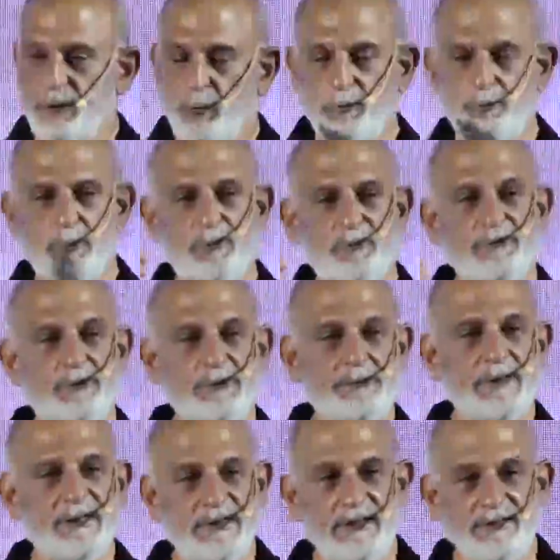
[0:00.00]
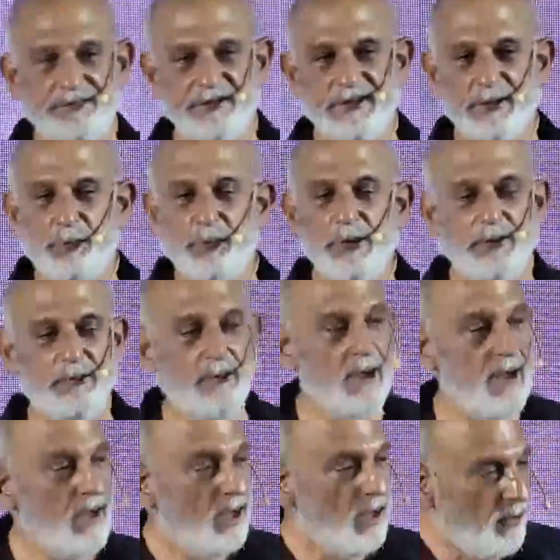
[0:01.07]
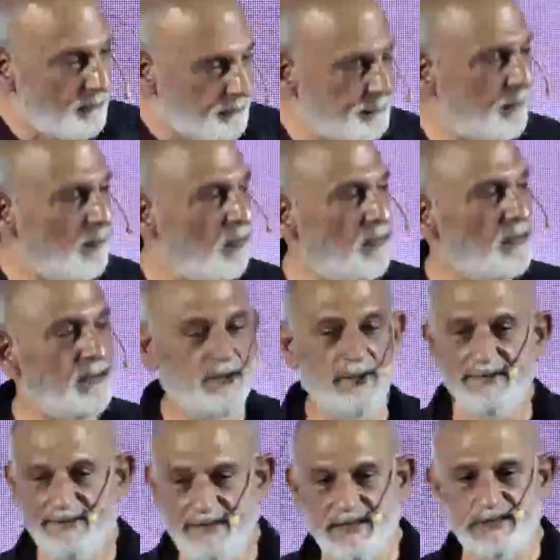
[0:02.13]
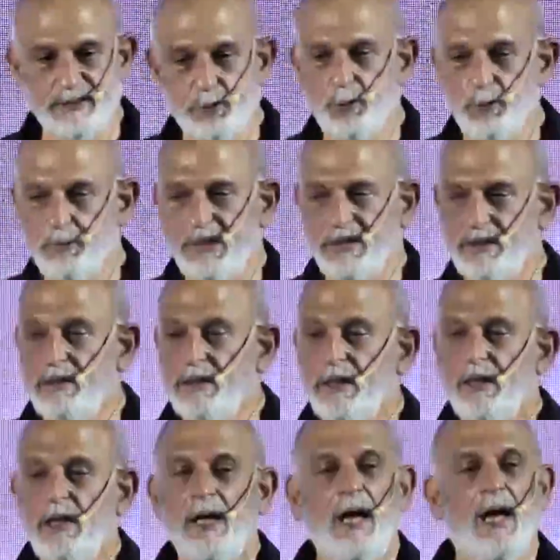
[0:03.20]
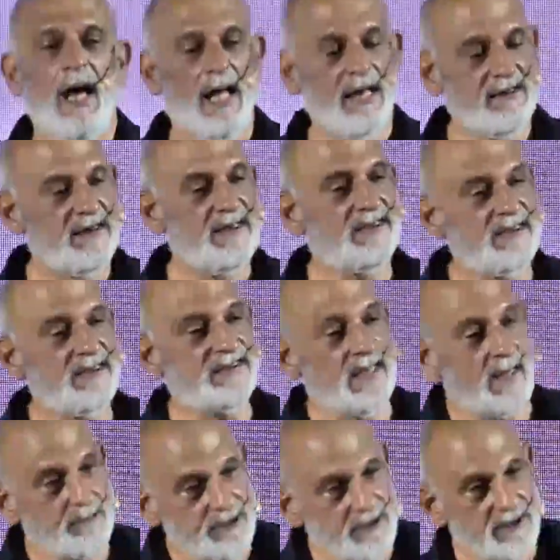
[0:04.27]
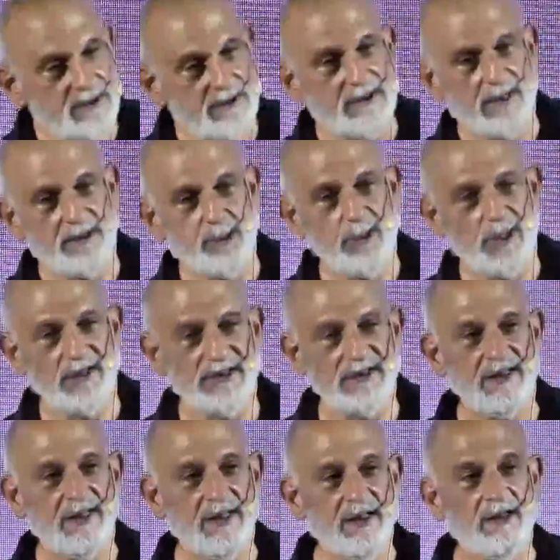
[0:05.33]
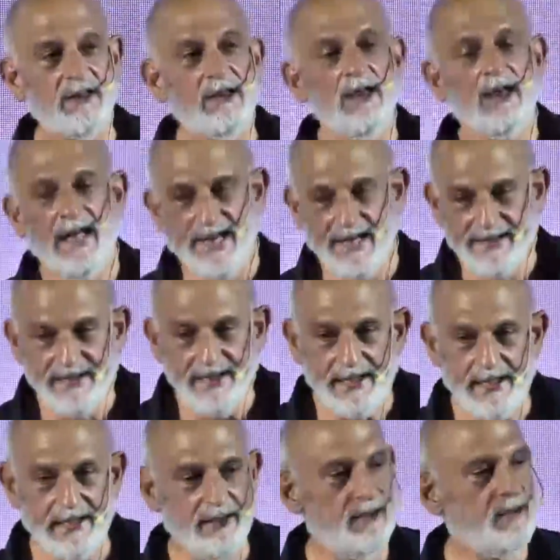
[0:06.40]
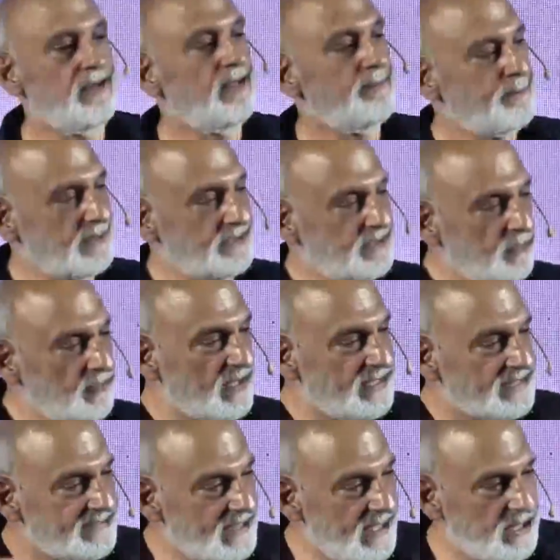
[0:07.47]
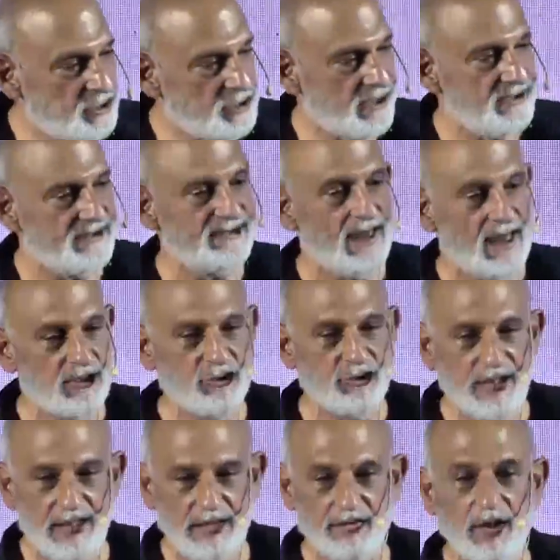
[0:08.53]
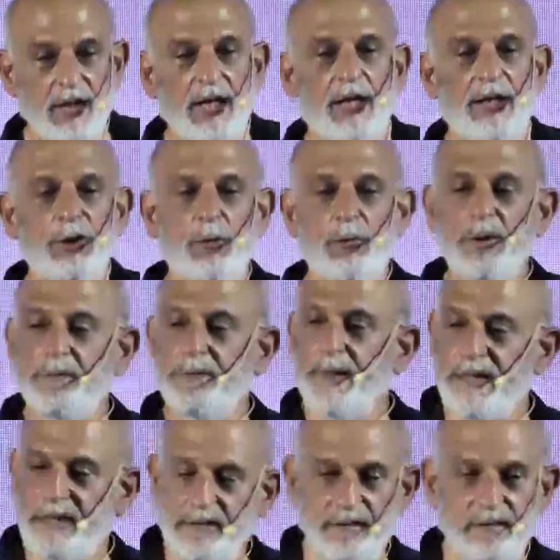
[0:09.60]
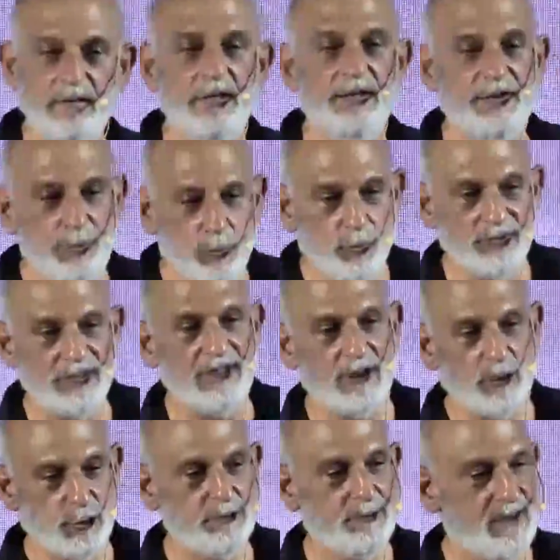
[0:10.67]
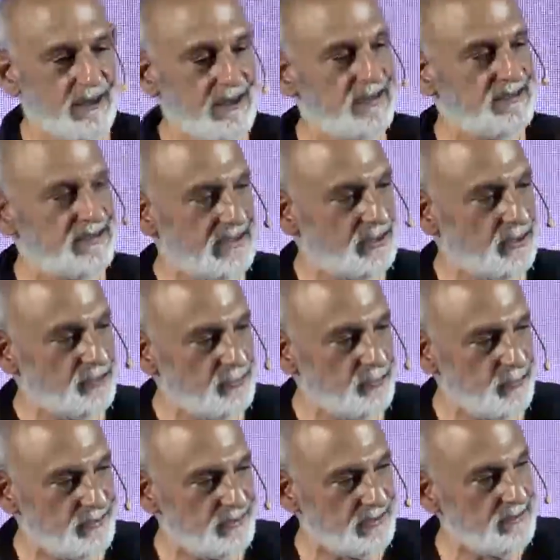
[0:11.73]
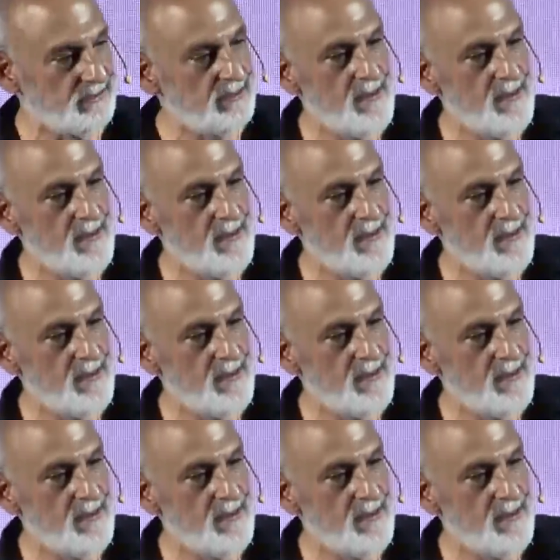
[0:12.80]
or specific cream for this woman, and this is something that we are seeing, again, personalization such that you will better use the cosmetics that you're using.